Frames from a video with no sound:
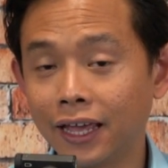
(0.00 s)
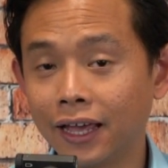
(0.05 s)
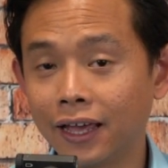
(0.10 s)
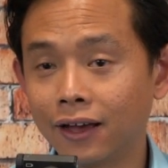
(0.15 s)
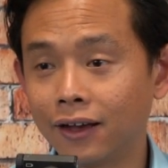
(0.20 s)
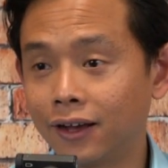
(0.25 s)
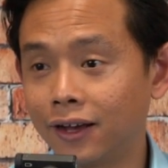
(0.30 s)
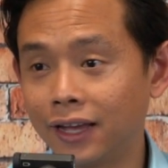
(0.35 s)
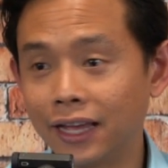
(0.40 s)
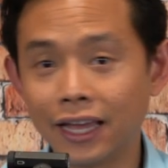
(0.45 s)

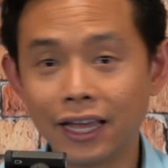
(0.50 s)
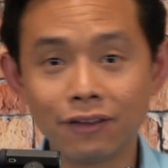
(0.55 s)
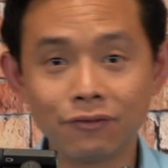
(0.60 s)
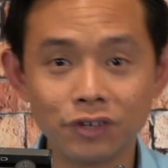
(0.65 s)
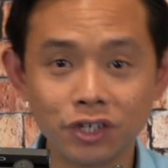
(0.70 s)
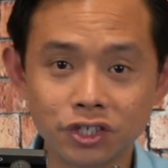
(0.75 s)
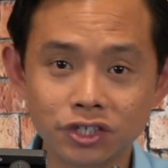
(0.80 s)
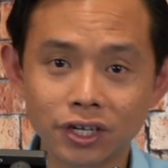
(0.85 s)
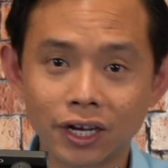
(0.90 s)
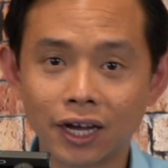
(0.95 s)

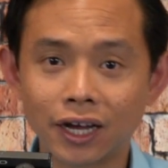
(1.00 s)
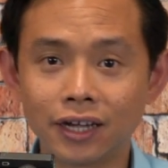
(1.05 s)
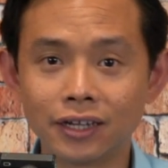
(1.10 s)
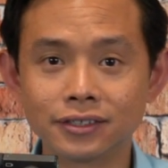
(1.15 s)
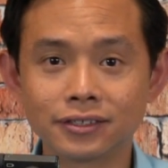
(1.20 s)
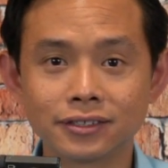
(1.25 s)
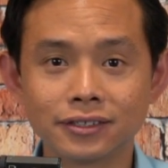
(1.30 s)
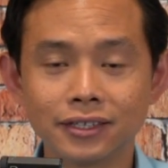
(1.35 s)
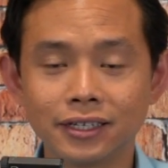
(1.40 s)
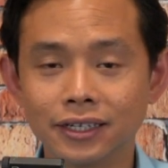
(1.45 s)
heavy
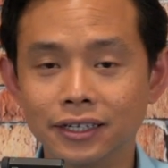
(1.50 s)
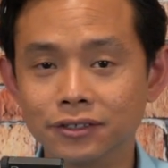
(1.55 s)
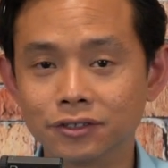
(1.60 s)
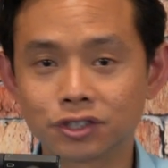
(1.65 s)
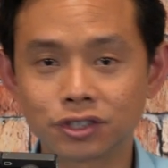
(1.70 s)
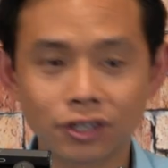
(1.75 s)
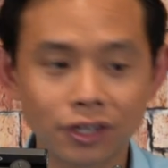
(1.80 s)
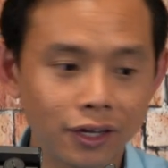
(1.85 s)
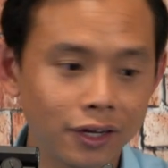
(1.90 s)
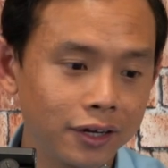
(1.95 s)
shots and
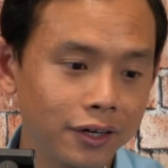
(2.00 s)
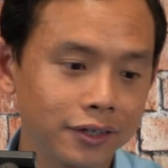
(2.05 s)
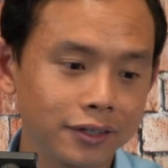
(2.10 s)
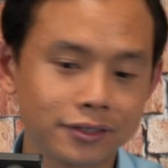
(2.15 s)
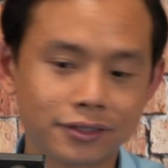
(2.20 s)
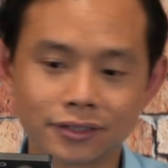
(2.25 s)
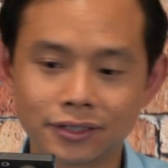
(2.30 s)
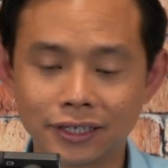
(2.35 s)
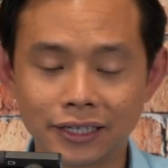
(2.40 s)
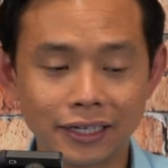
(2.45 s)

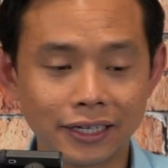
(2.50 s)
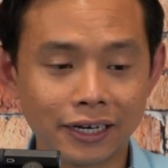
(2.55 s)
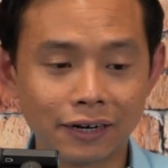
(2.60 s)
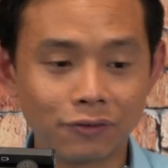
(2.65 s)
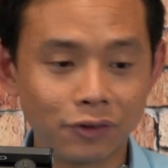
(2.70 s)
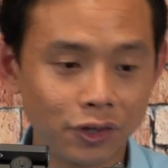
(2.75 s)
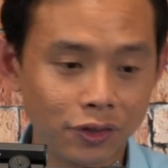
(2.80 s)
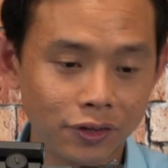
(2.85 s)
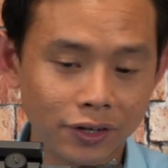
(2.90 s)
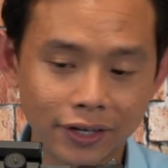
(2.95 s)
slugs and
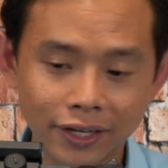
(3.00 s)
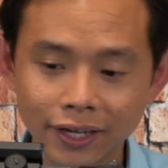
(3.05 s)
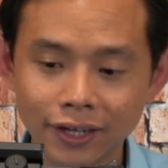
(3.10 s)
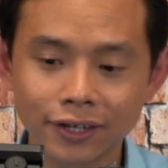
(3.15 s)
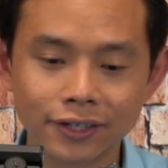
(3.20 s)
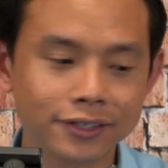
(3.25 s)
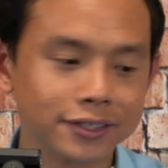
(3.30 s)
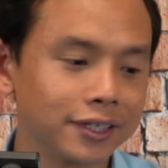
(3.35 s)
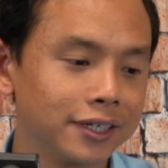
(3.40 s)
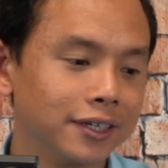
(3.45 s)
everything
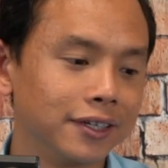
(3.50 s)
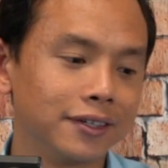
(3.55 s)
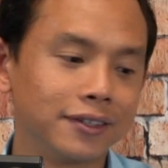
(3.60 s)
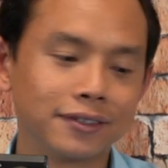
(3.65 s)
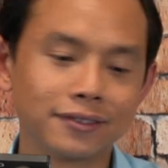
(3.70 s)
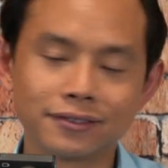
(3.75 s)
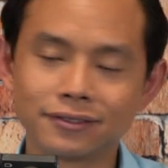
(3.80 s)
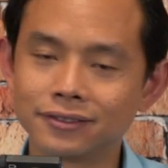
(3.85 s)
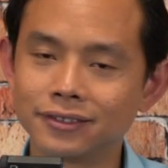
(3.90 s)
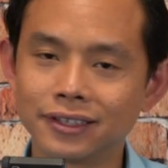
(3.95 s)
else,
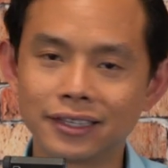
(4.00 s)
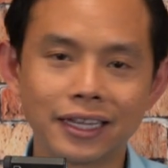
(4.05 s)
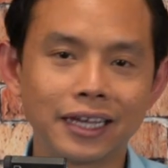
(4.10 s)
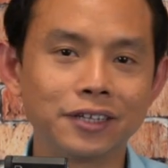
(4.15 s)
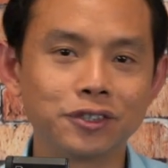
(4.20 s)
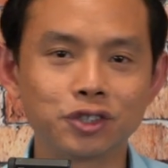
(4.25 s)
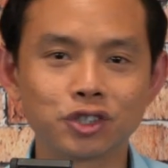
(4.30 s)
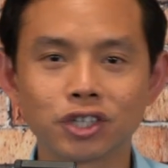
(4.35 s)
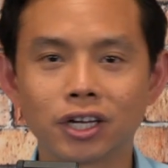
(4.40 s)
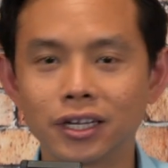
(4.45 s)
the
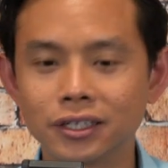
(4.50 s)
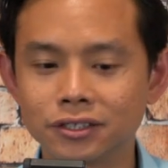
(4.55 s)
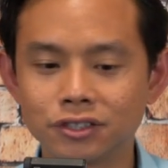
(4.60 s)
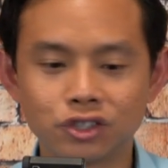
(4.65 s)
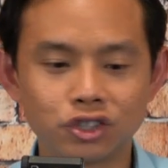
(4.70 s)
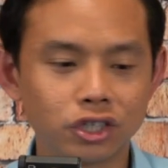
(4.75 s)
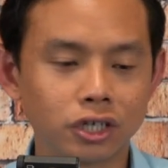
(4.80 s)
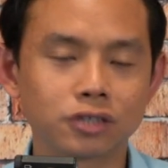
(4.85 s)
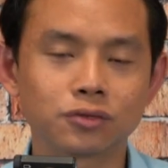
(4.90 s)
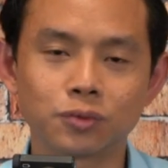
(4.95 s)
light shots
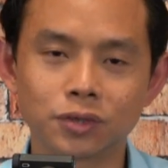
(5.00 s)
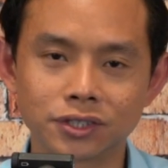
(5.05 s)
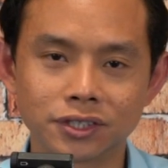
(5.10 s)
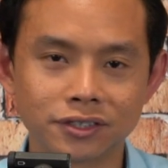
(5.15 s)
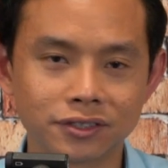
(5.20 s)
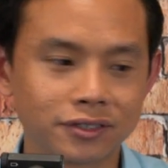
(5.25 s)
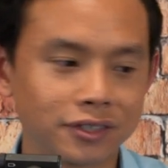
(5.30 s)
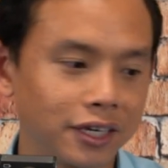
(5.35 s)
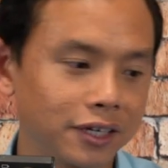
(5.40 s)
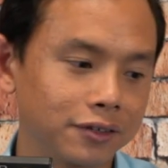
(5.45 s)
just
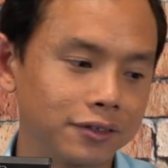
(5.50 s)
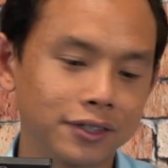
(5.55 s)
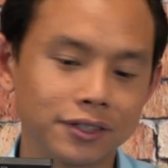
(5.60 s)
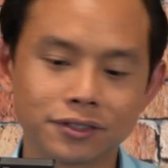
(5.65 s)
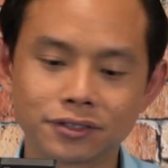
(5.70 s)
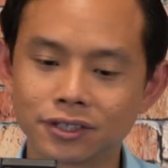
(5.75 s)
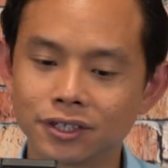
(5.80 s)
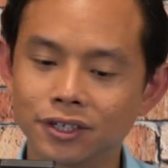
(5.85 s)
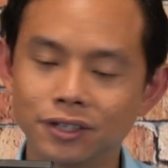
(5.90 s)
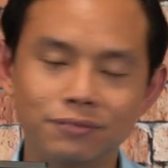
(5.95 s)
wasn't cycling,
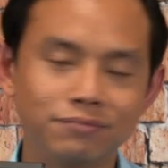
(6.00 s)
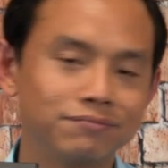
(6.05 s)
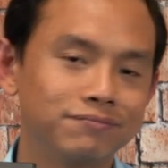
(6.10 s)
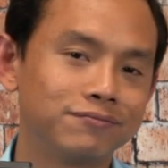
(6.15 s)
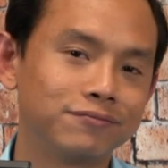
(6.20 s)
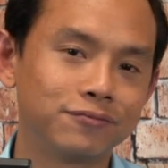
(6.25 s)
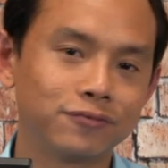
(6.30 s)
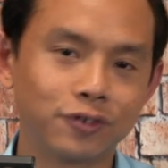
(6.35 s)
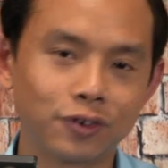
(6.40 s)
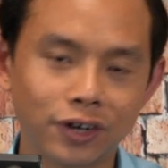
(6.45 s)
so
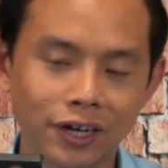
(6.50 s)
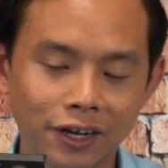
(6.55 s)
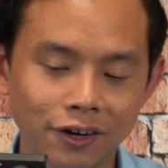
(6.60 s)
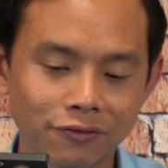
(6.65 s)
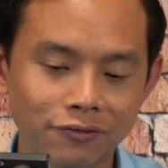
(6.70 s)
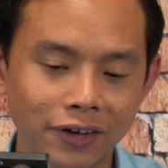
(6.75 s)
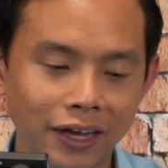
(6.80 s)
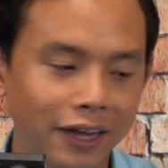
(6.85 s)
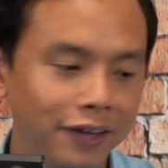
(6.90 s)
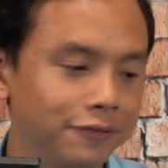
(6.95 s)
4 out of
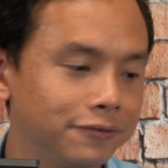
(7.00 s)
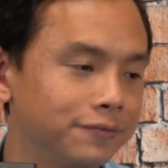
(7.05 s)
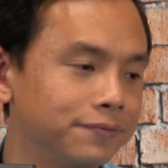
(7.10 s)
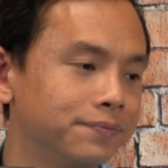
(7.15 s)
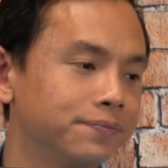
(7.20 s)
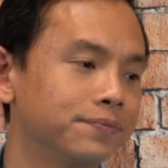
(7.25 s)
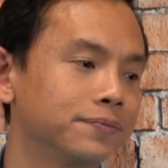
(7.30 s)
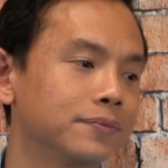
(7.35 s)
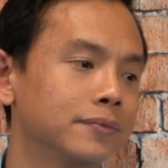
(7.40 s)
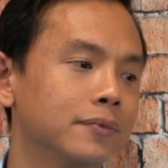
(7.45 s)
5.
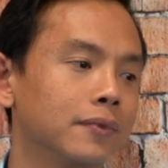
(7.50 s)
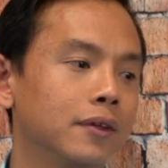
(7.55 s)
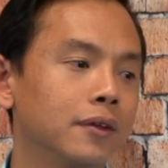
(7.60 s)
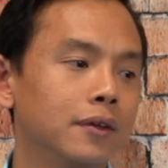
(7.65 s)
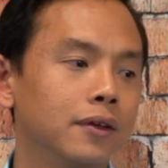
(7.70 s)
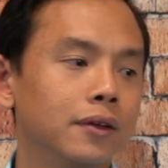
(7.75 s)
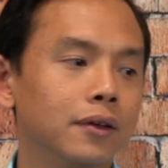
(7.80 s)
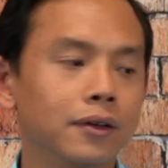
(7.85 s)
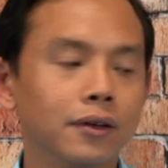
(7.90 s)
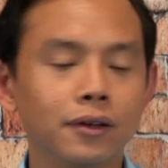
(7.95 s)

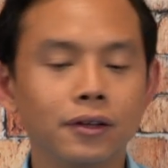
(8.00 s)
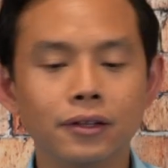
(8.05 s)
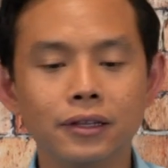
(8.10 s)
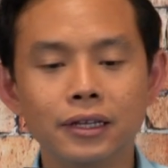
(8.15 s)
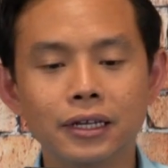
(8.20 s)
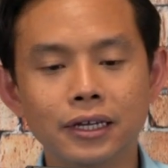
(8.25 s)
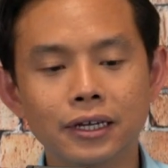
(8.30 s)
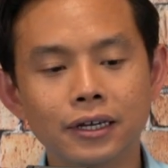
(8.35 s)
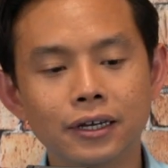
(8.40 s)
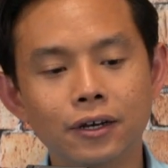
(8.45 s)

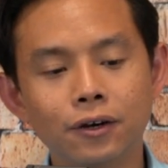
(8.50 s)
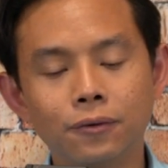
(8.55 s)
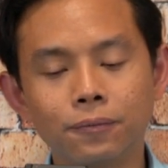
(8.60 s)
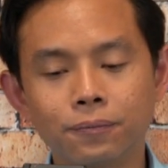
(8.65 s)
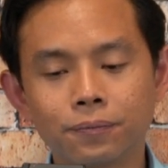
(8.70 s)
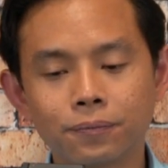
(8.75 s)
Now,